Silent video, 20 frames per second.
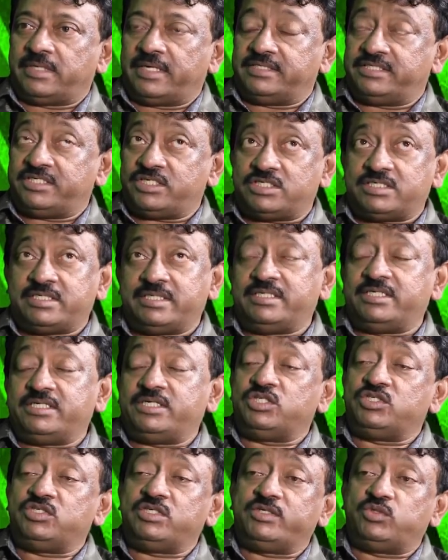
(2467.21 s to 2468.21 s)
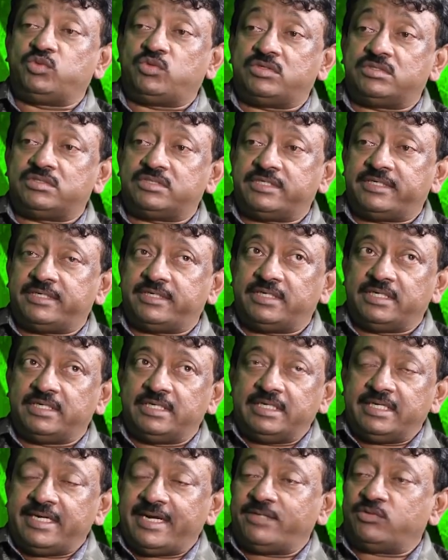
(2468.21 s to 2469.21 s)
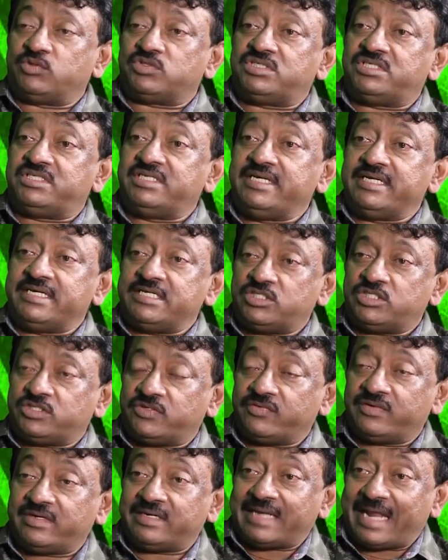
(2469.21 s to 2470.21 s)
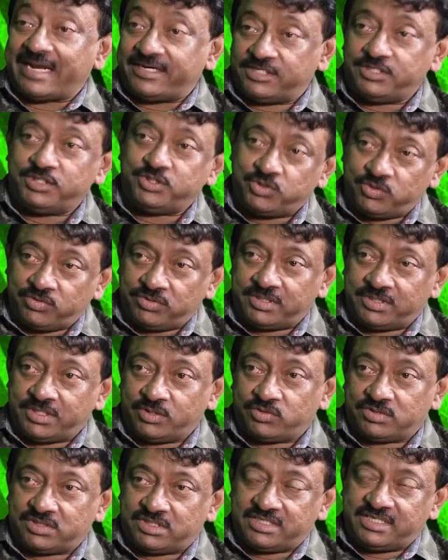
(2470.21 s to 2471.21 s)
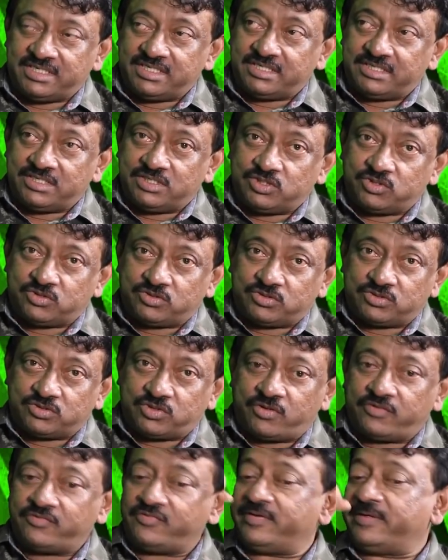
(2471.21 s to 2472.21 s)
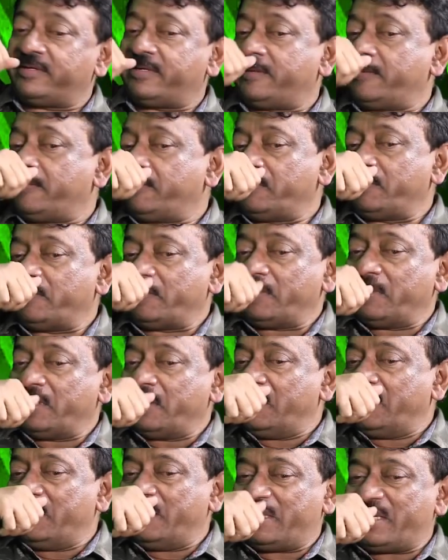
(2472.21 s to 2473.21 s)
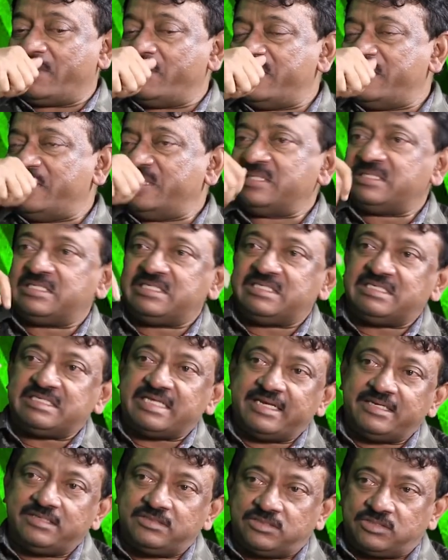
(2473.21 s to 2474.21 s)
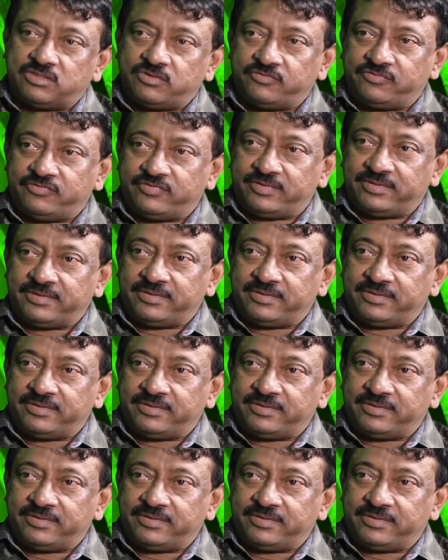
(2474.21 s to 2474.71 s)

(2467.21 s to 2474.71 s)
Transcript: I just said it was tears of gratitude, it was tears of a tremendous sense of,